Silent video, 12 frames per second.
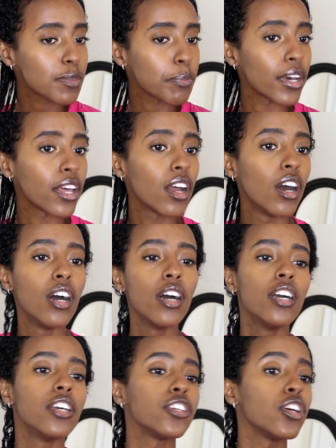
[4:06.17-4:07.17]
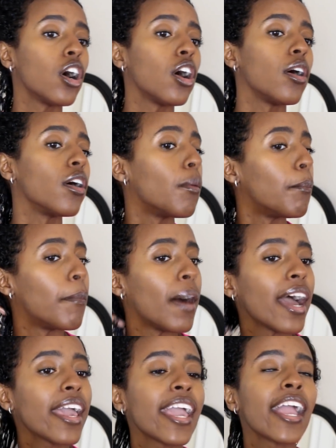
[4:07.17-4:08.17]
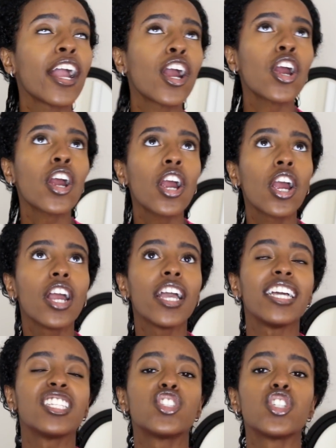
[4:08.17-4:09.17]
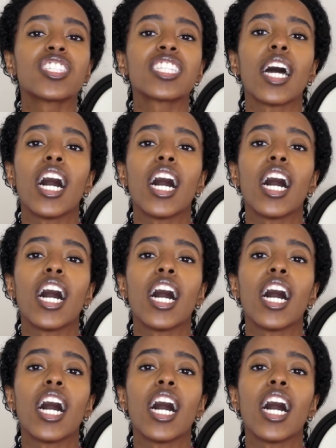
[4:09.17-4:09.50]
But y'all, my hair is just,